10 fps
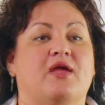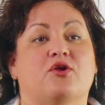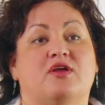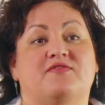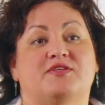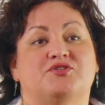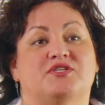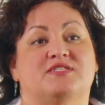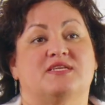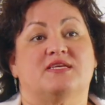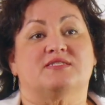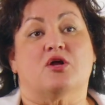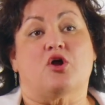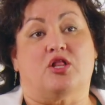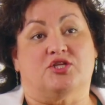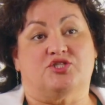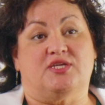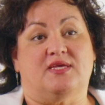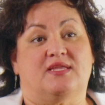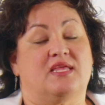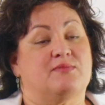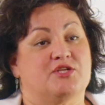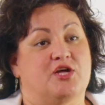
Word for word: My area of interest is oncology and